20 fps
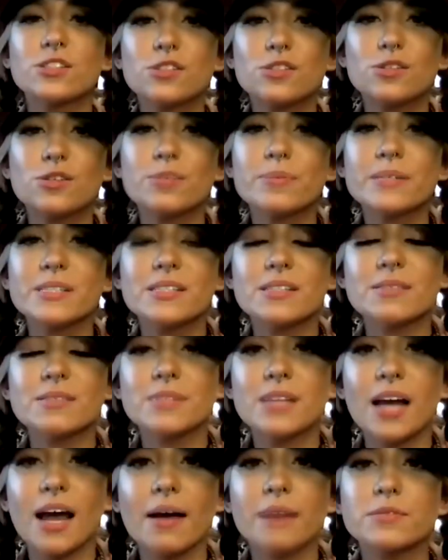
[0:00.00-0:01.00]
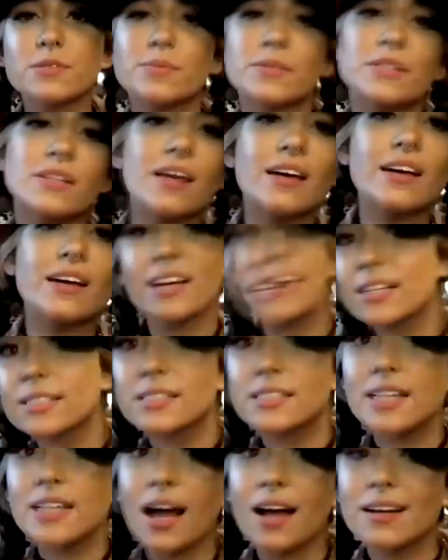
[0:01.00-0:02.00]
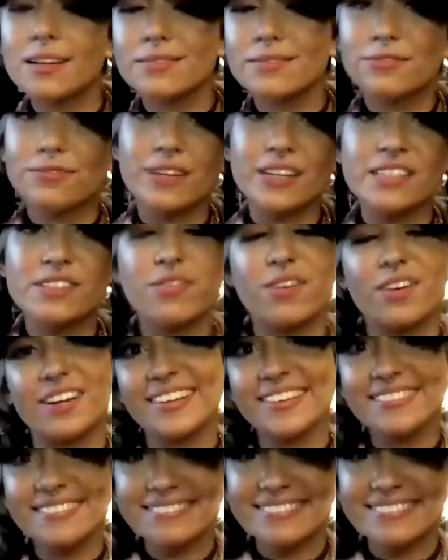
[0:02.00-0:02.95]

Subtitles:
Stupid sometimes, but like it's funny.